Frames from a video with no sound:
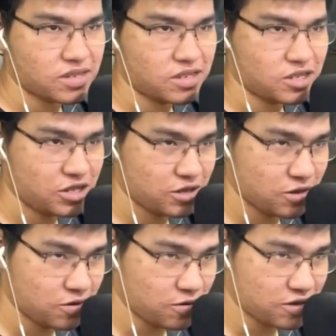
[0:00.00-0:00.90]
She's
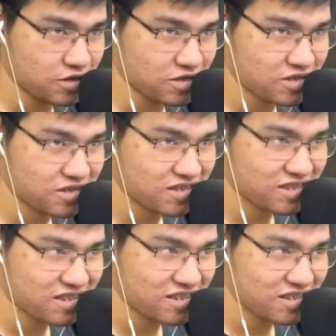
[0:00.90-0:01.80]
so gorgeous.
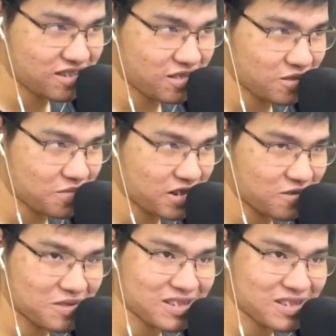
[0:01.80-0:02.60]
Lamao.